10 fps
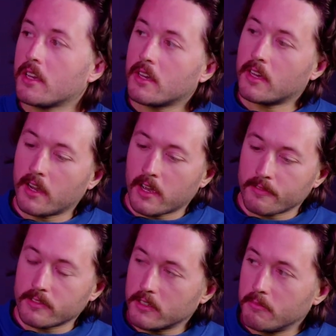And I
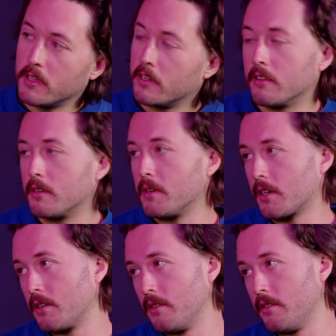have to immediately
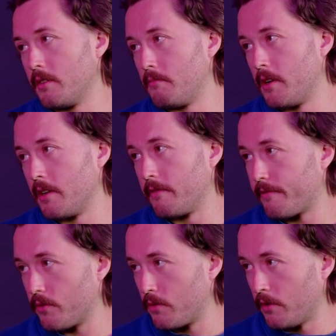make a note in my
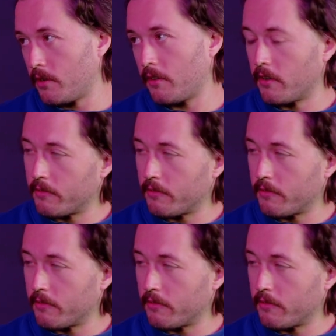phone or I'll